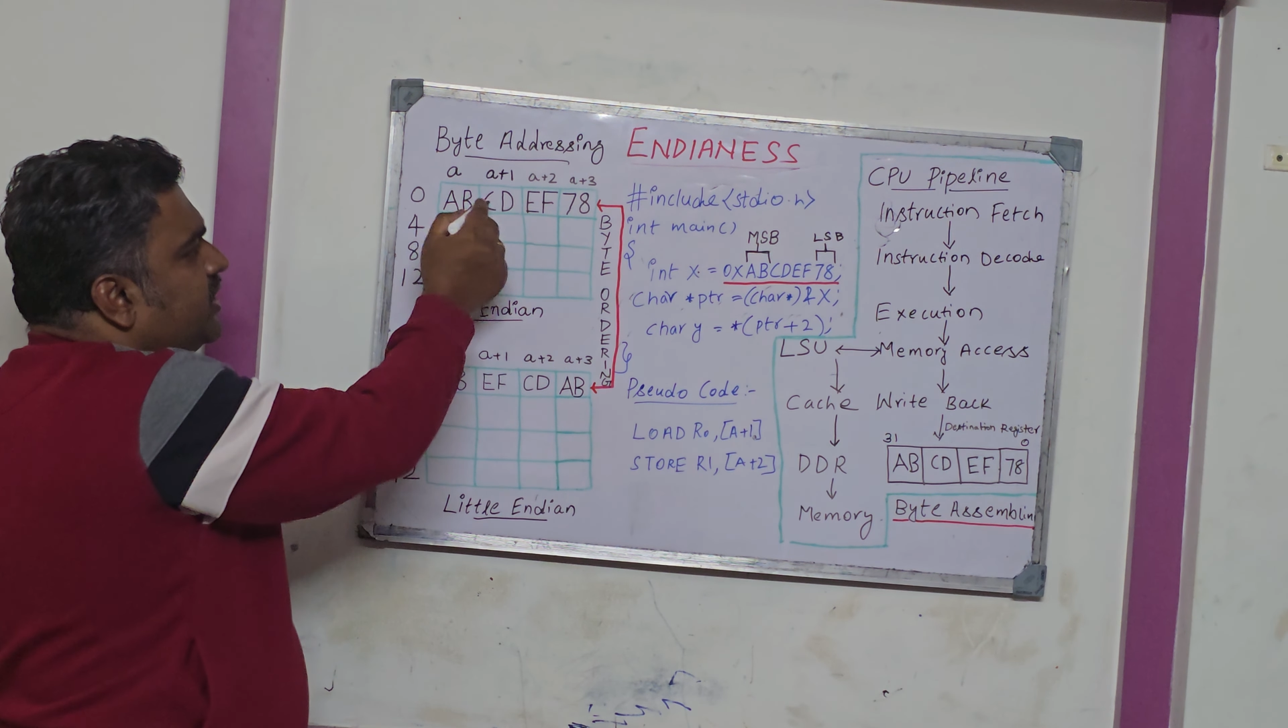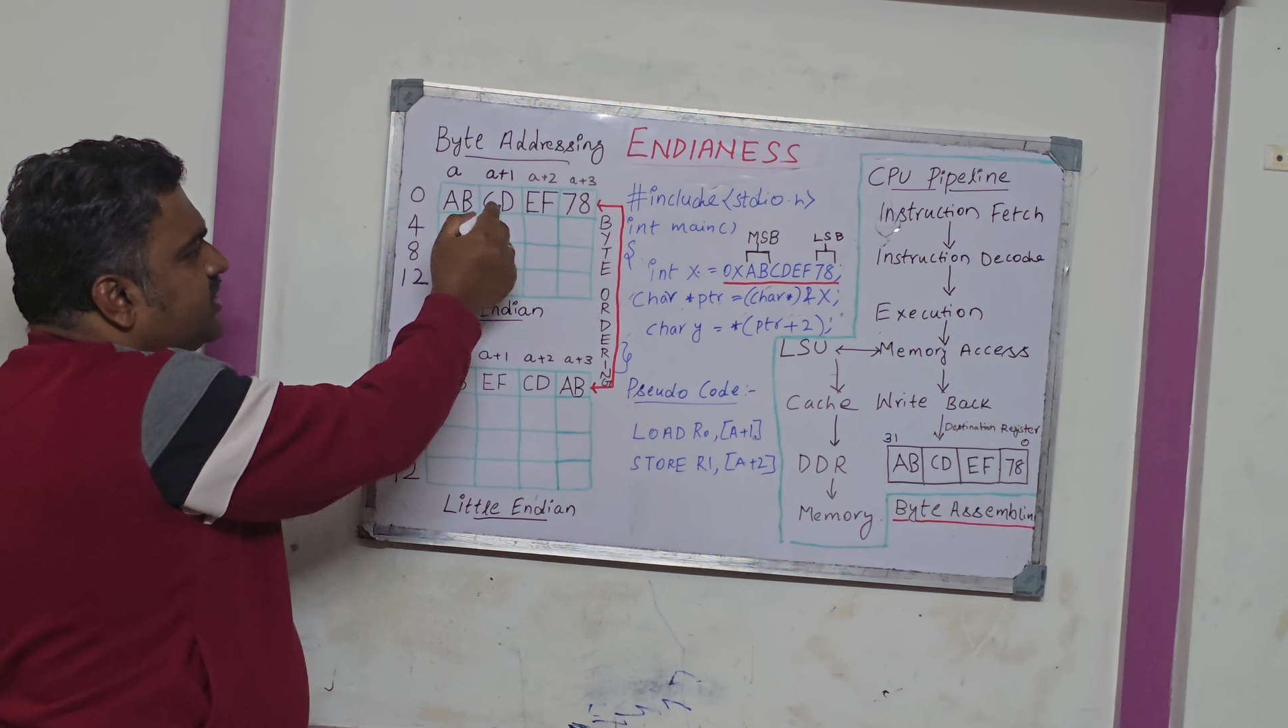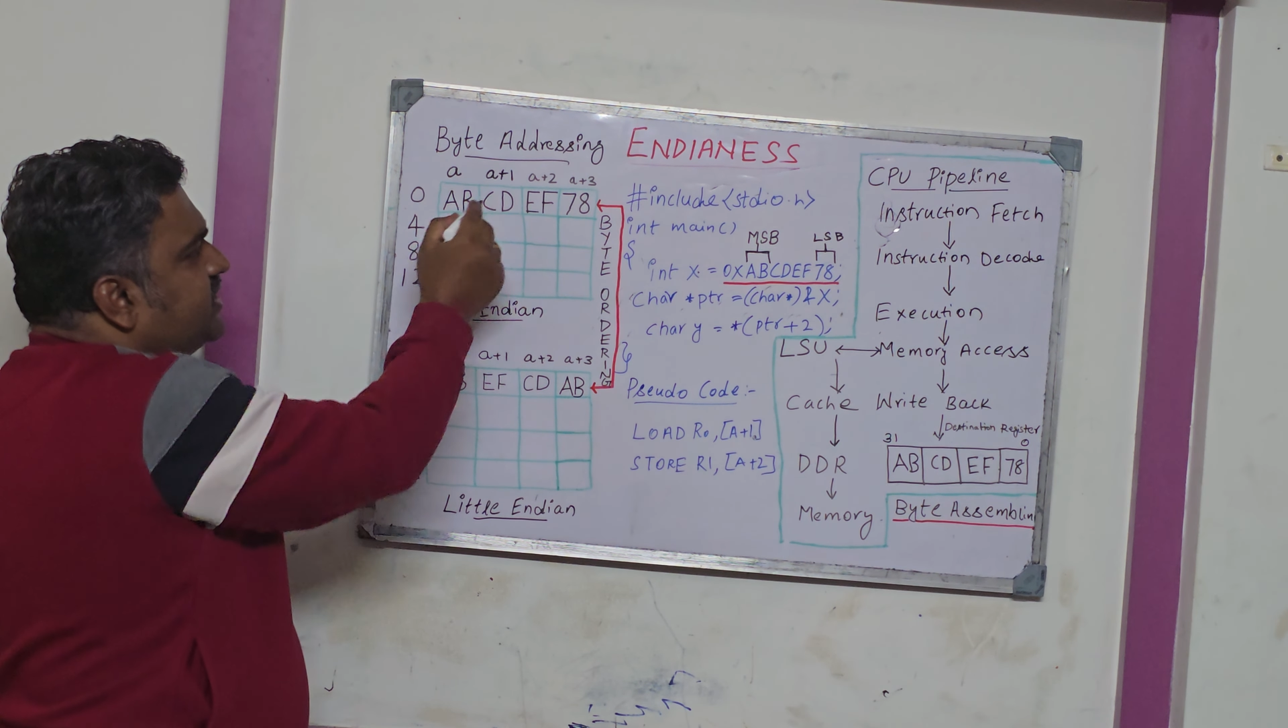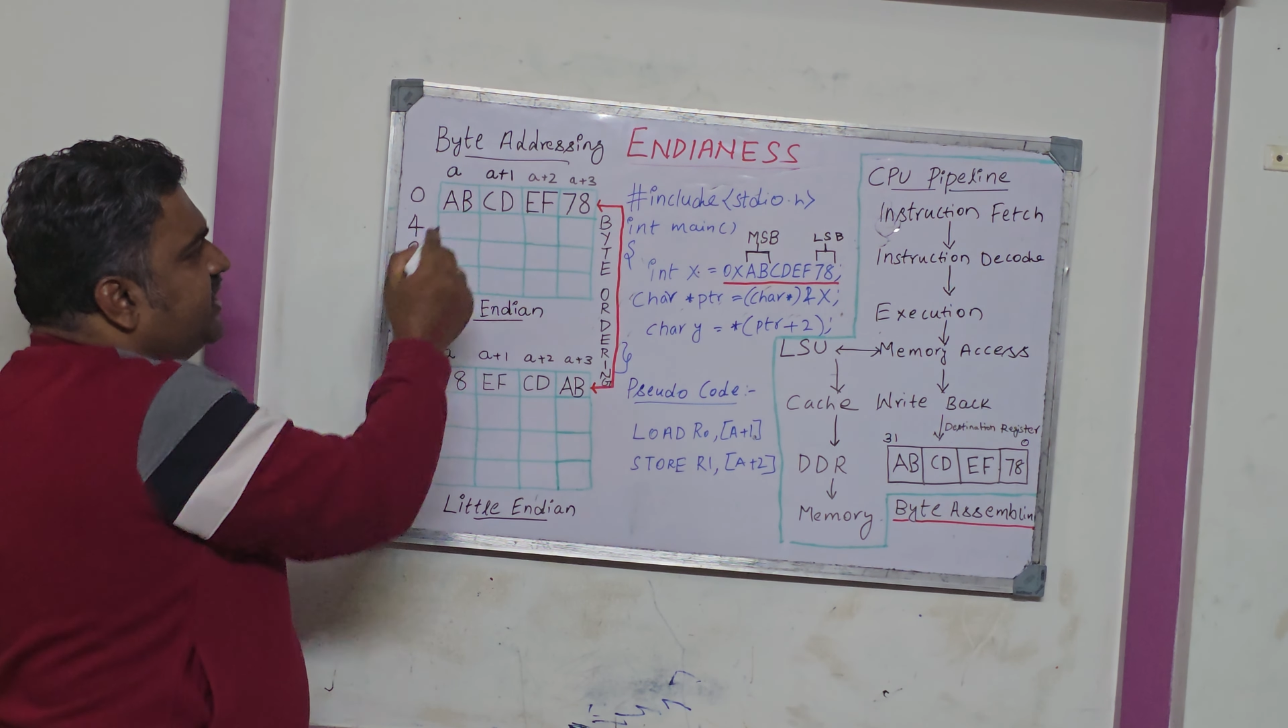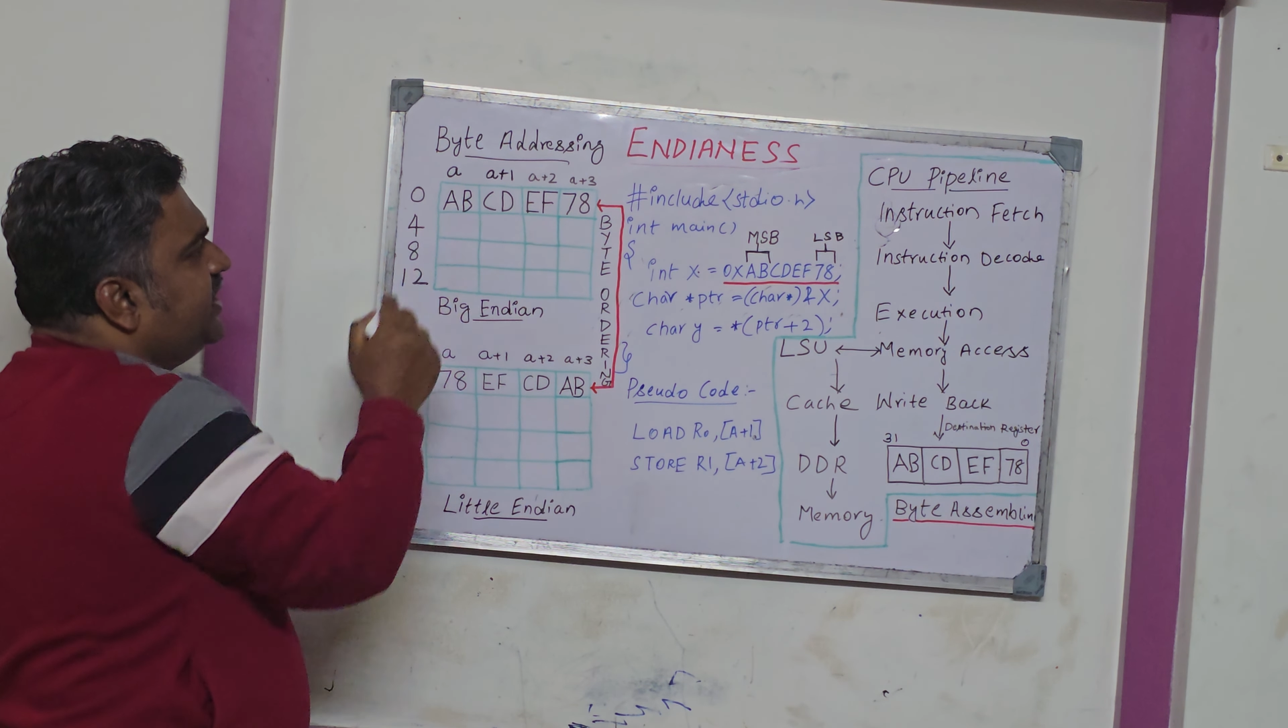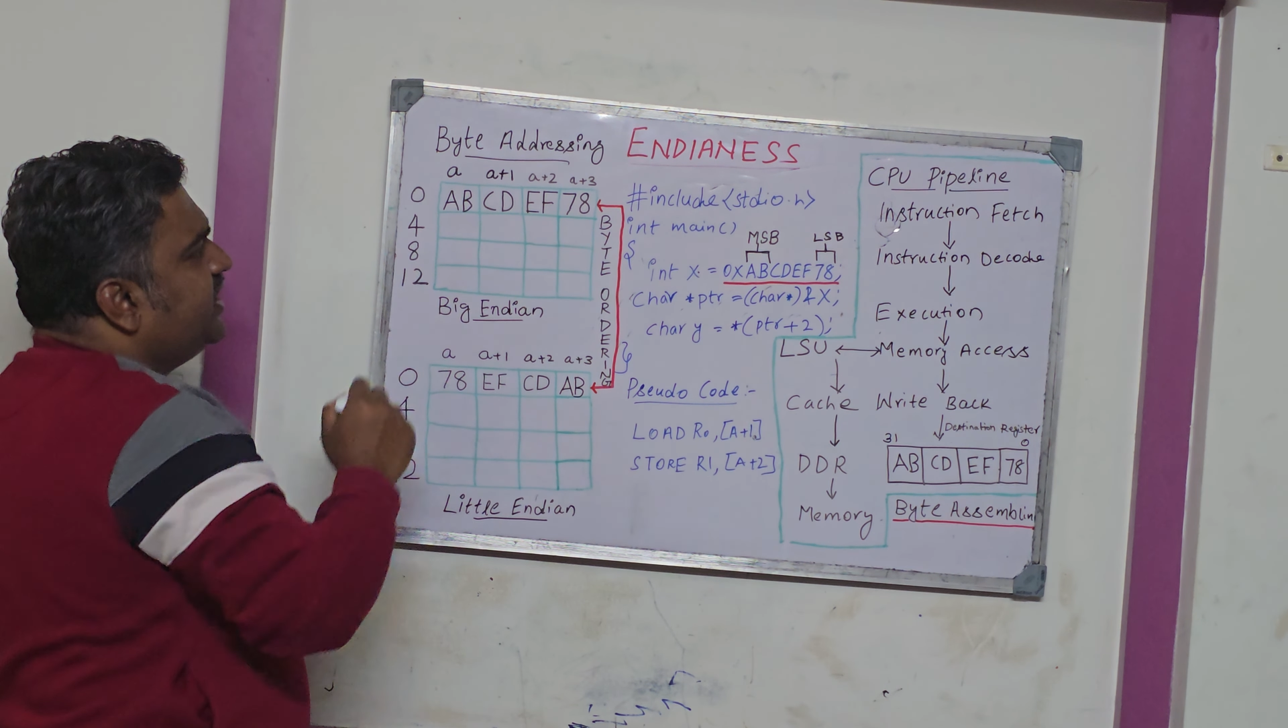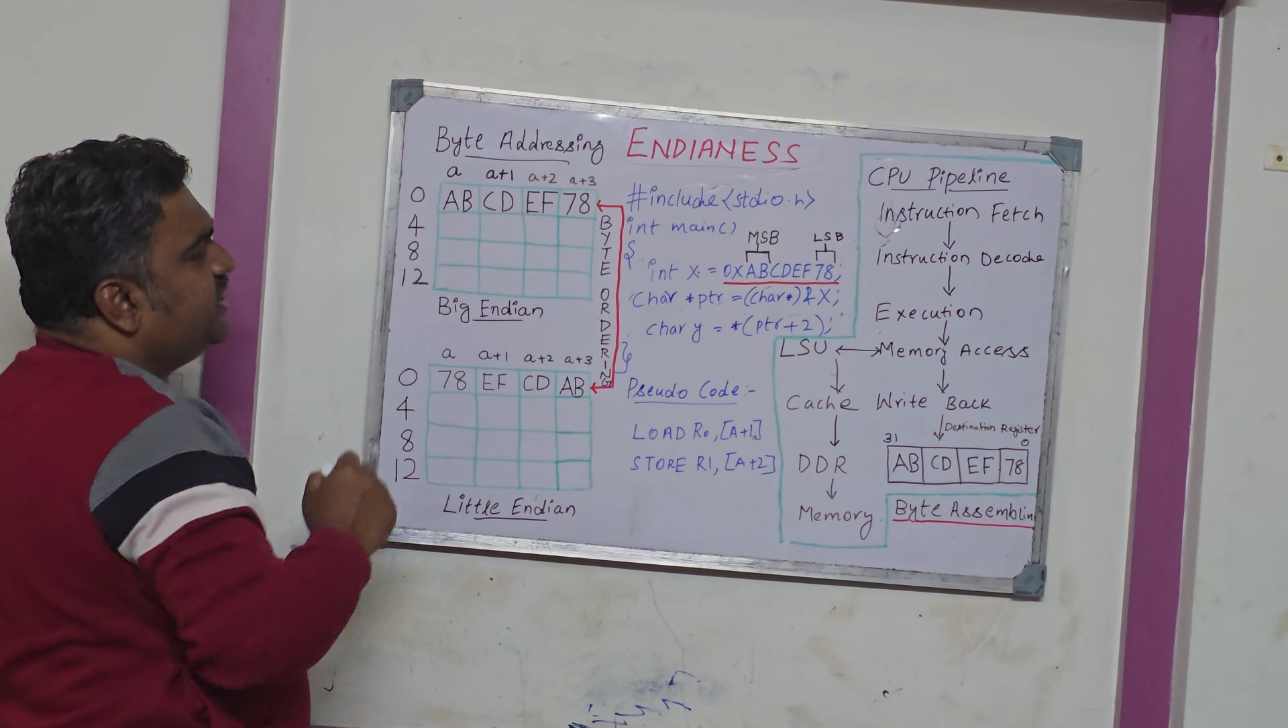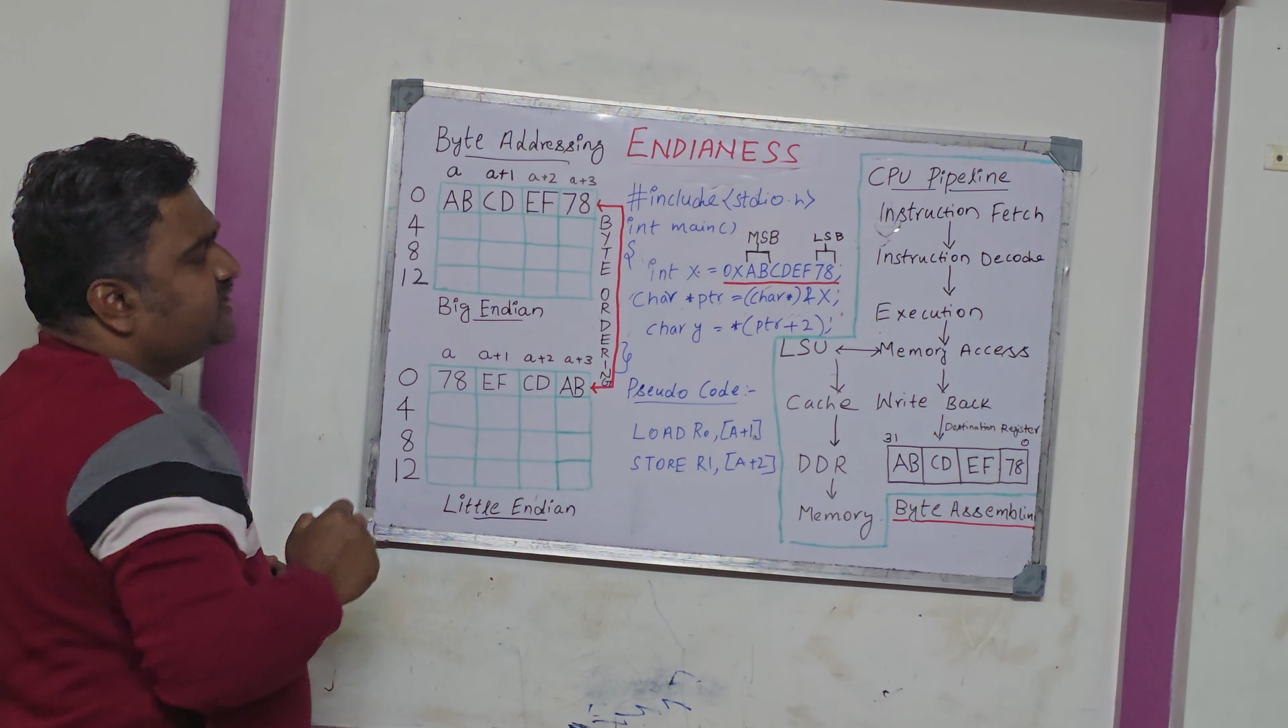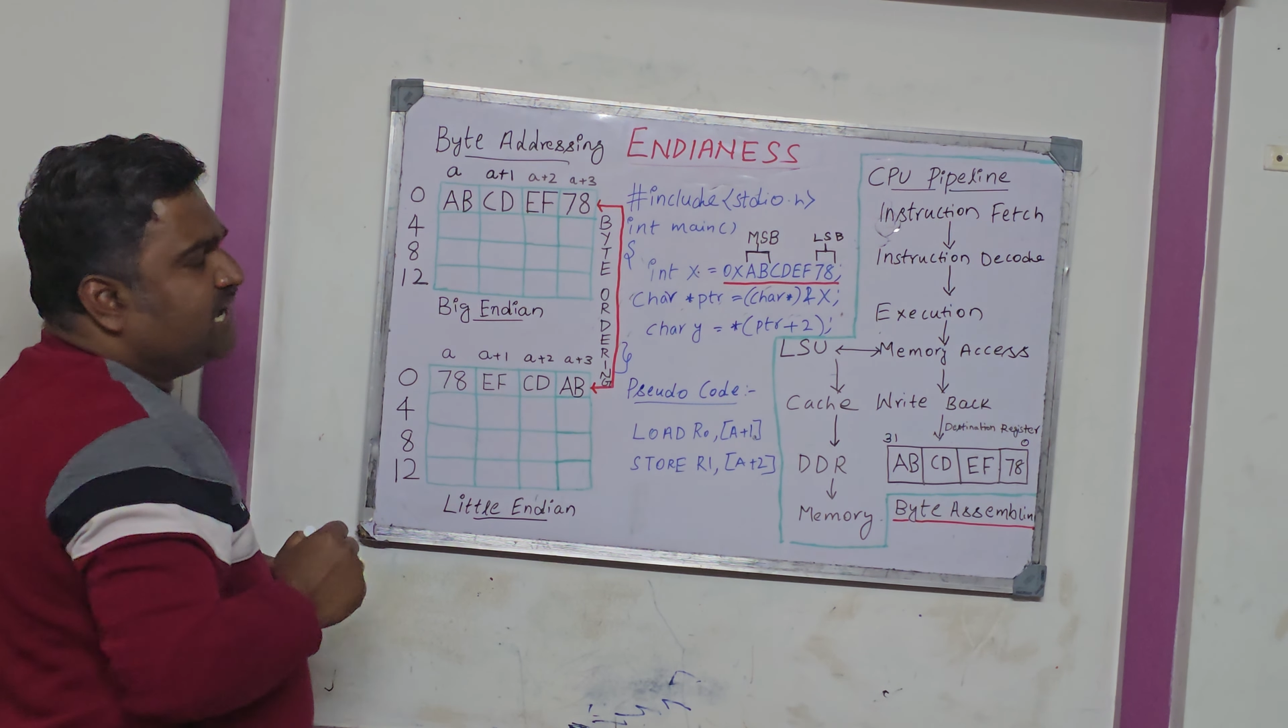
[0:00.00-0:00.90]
CD is